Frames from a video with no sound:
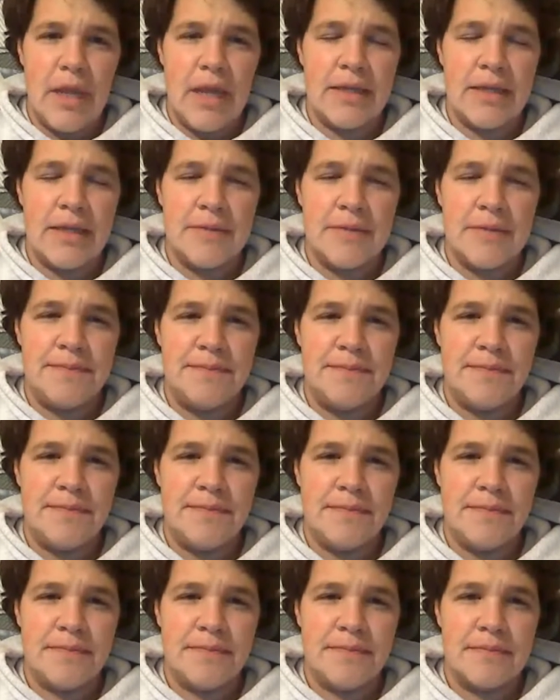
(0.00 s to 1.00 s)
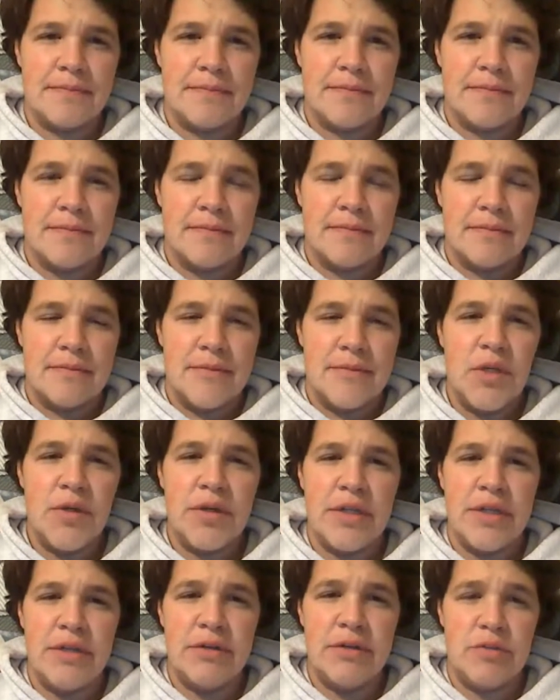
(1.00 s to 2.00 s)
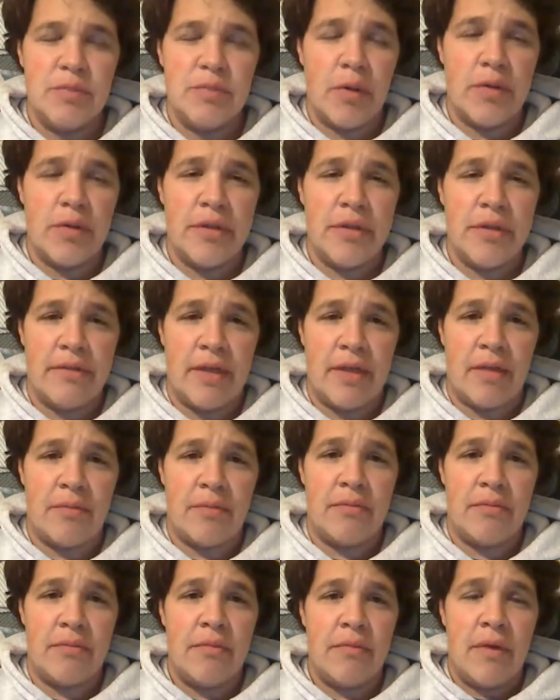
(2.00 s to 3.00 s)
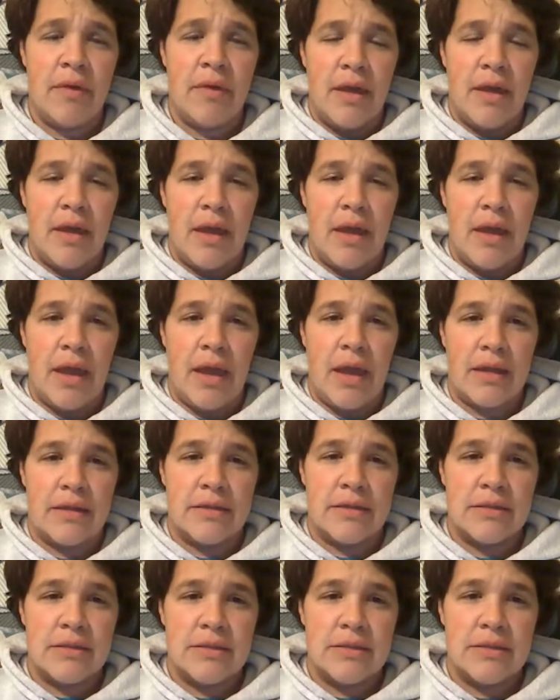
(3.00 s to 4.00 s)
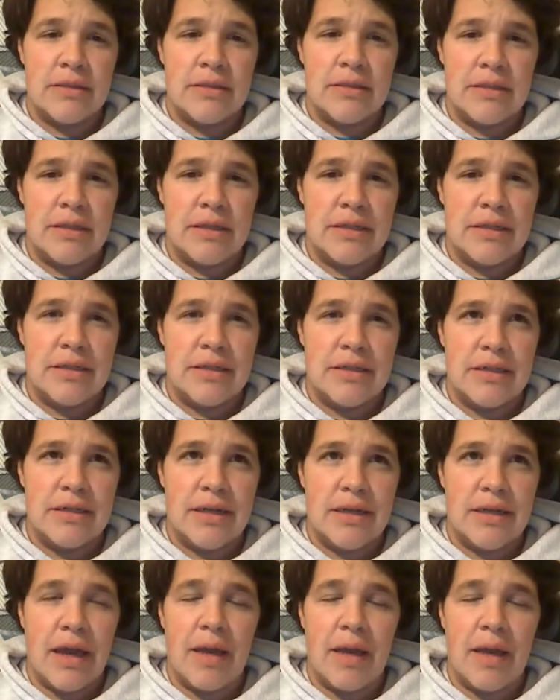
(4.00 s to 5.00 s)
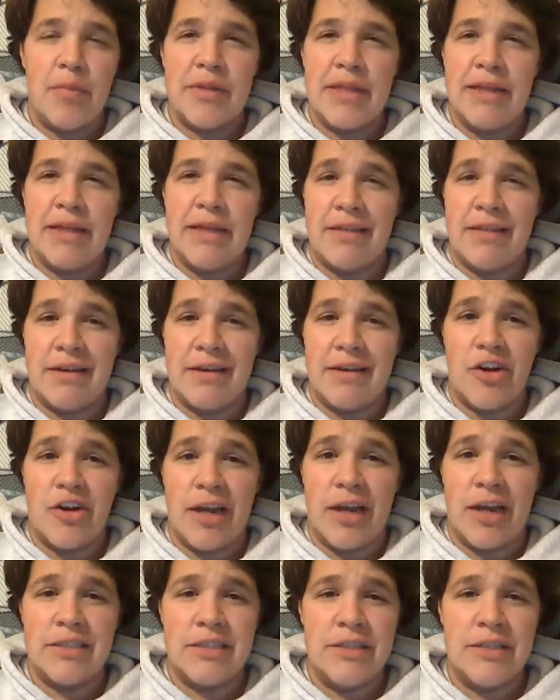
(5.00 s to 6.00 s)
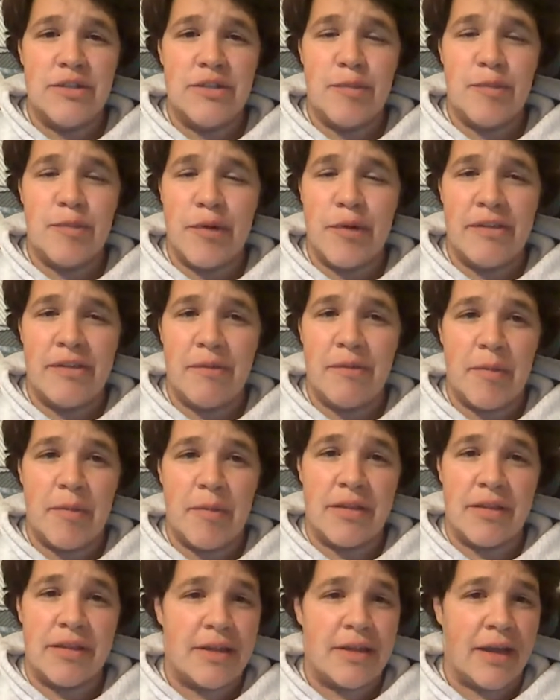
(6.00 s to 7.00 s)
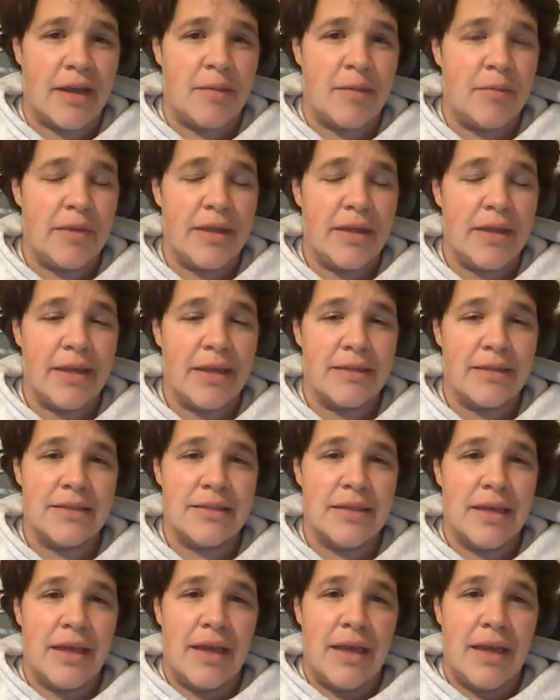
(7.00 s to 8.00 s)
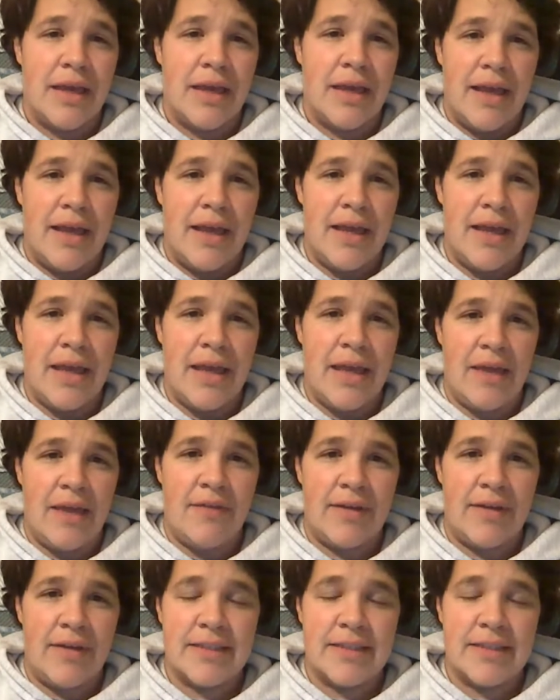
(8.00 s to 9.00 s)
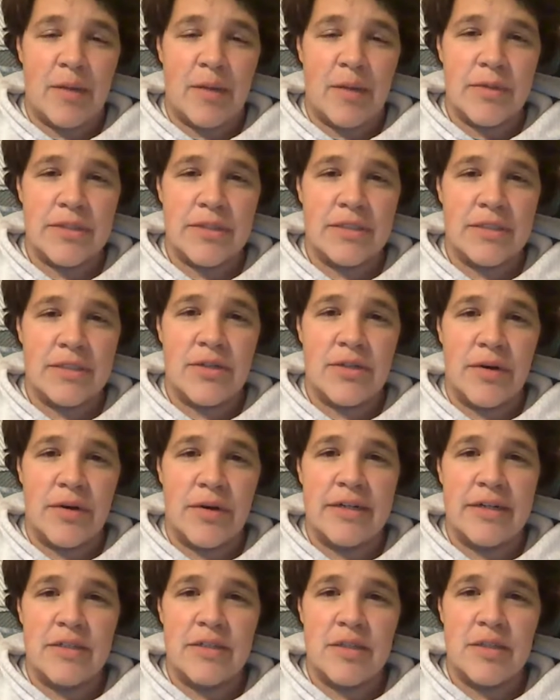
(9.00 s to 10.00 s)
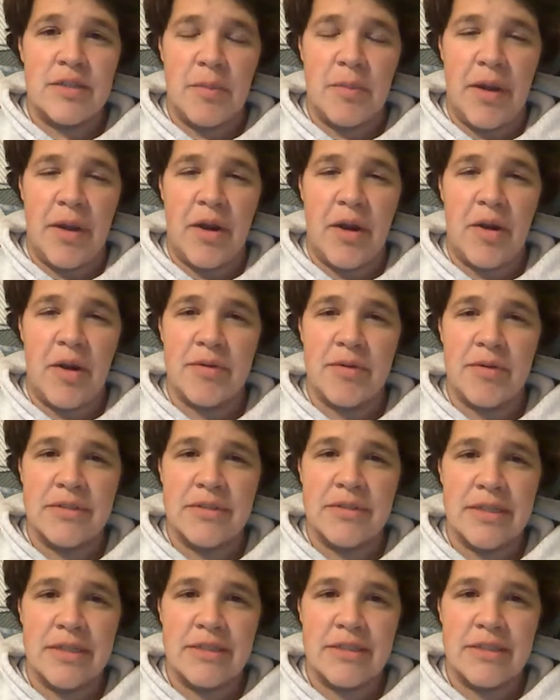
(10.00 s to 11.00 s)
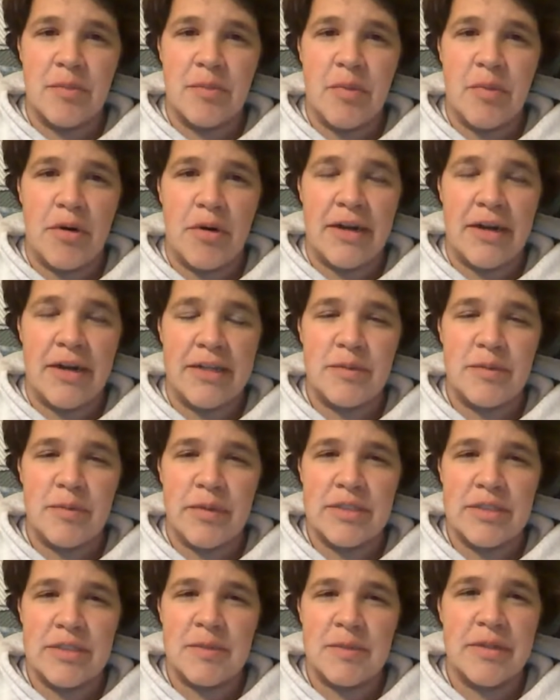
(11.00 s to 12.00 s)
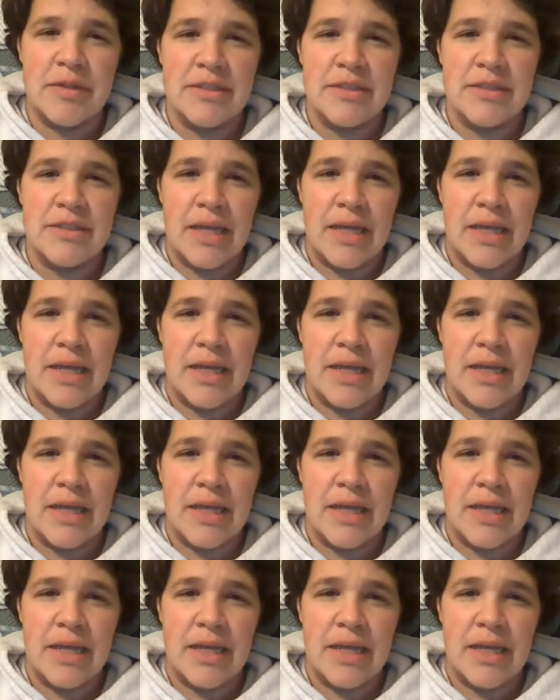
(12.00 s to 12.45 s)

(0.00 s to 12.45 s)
um, you can use both of them, and I believe that Christ used both of them all the time because he gave examples and stories like parables that supported his principles.